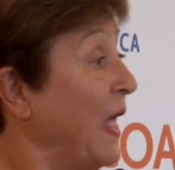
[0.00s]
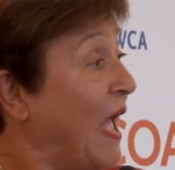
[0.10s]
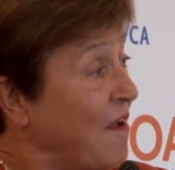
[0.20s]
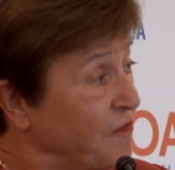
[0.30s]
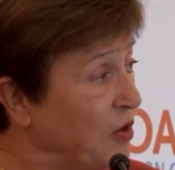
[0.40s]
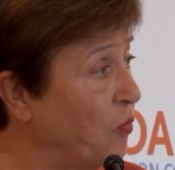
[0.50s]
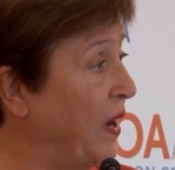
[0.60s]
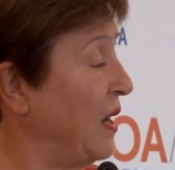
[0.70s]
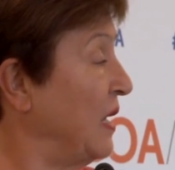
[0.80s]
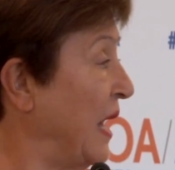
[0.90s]

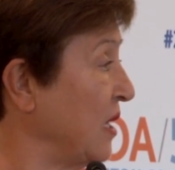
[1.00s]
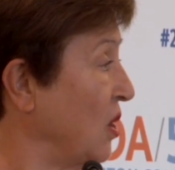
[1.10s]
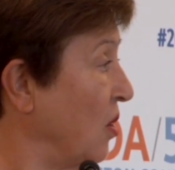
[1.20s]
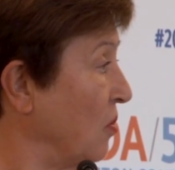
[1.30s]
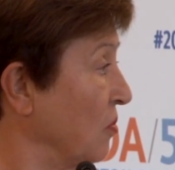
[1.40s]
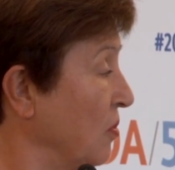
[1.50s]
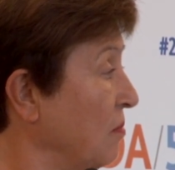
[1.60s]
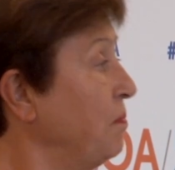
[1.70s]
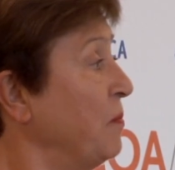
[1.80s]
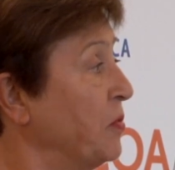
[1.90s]
Everywhere I
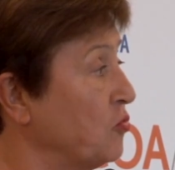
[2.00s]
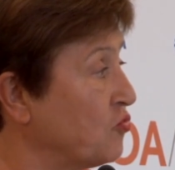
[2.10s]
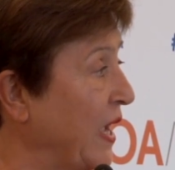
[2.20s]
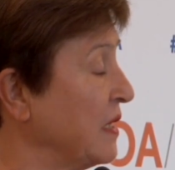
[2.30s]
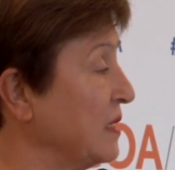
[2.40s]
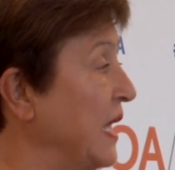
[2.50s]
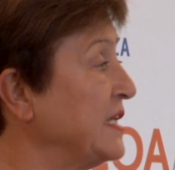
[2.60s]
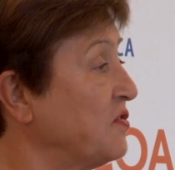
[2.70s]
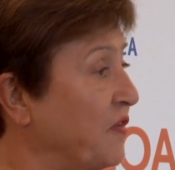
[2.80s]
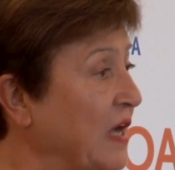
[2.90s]
go, people
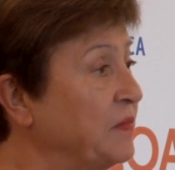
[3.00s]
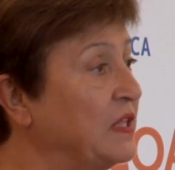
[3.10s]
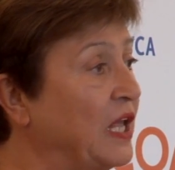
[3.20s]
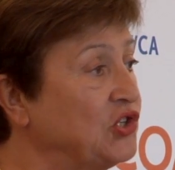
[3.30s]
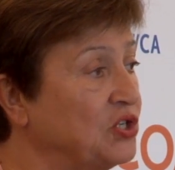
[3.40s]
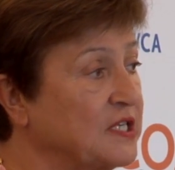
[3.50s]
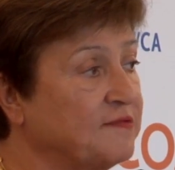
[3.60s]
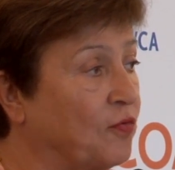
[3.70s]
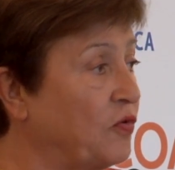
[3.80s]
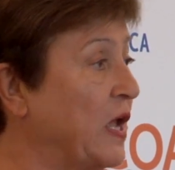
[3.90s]
recognize fragmentation is
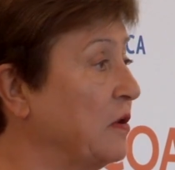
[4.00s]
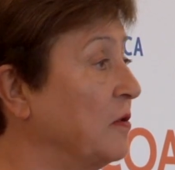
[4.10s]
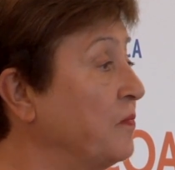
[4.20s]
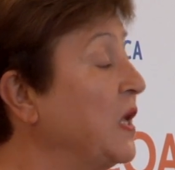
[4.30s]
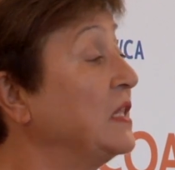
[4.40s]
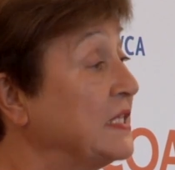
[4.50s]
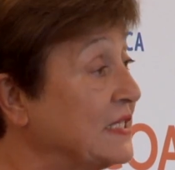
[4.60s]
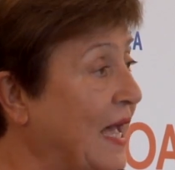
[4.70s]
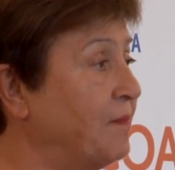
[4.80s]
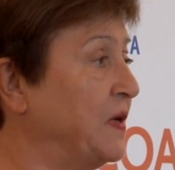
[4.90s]
for real. It
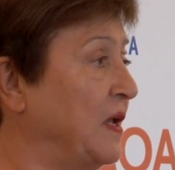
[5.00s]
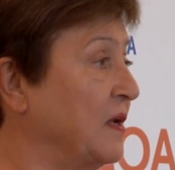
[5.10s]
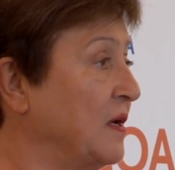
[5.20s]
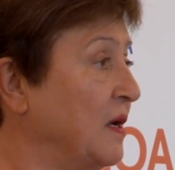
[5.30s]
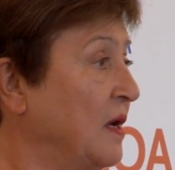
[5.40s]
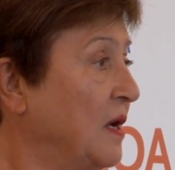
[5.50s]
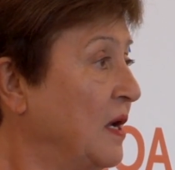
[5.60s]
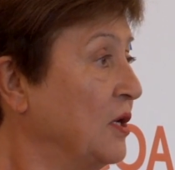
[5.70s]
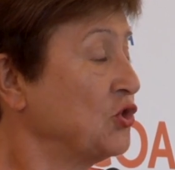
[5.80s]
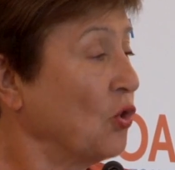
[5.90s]
is happening.
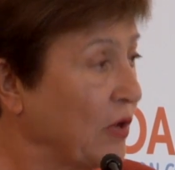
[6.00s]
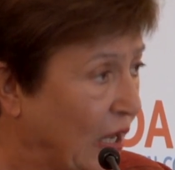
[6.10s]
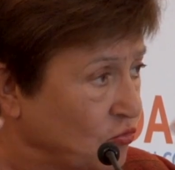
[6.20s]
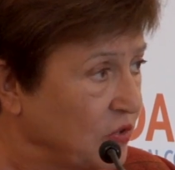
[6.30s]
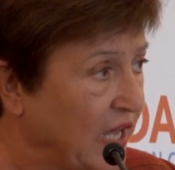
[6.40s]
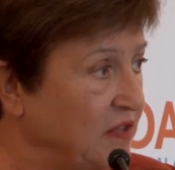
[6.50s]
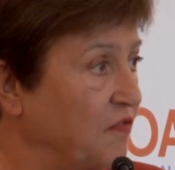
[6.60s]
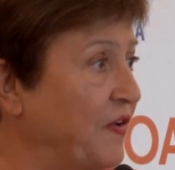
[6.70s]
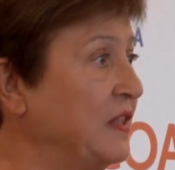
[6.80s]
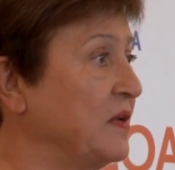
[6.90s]
So how do they
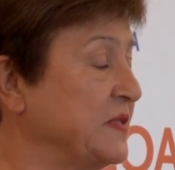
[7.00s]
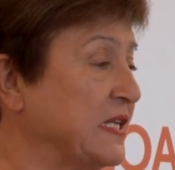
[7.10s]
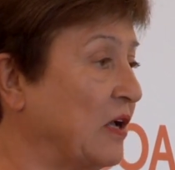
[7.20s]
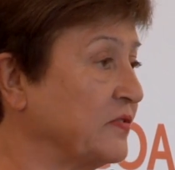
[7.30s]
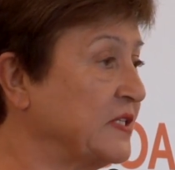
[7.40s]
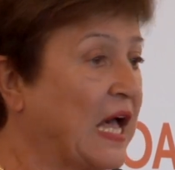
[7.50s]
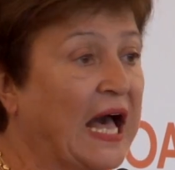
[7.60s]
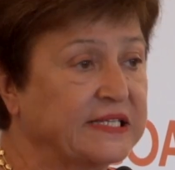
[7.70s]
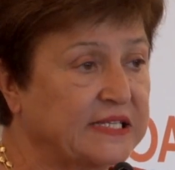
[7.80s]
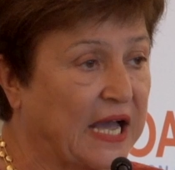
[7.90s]
defend themselves?
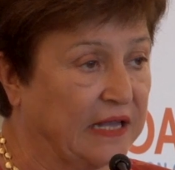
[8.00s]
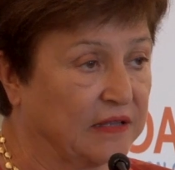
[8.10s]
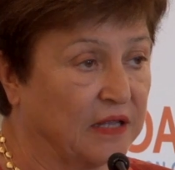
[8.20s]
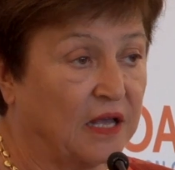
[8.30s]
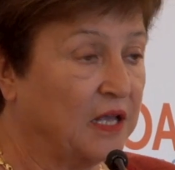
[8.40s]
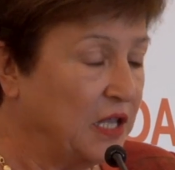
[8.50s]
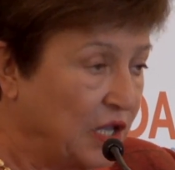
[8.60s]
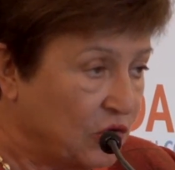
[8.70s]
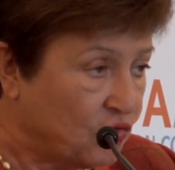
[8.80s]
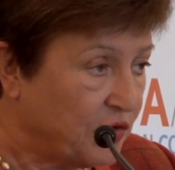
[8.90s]
ASEAN,
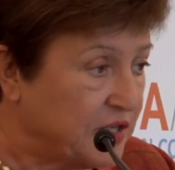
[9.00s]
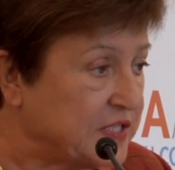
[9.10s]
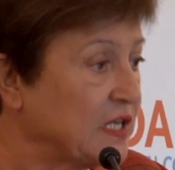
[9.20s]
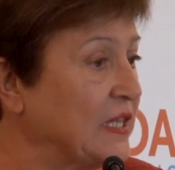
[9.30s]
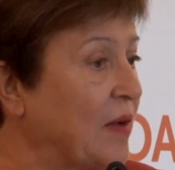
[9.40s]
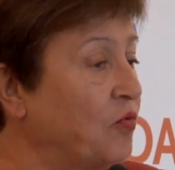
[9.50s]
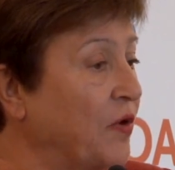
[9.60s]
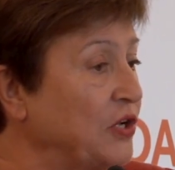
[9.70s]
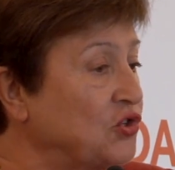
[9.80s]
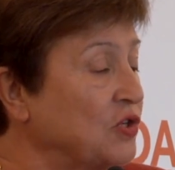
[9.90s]
increase
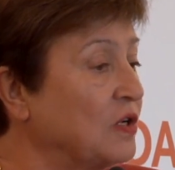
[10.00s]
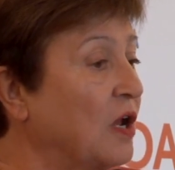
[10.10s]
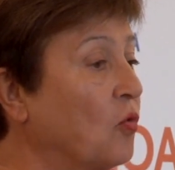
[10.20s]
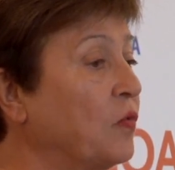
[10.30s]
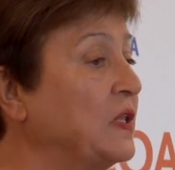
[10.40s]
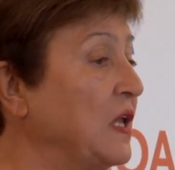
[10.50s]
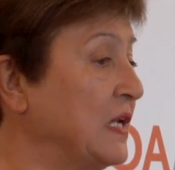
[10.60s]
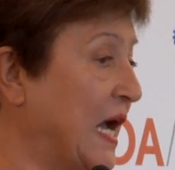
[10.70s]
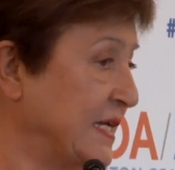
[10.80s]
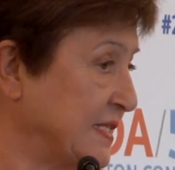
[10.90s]
collaboration
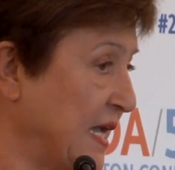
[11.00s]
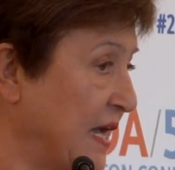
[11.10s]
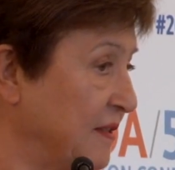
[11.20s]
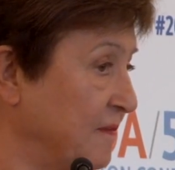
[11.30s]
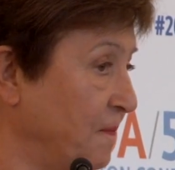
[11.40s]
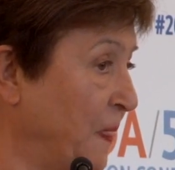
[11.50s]
within ASEAN.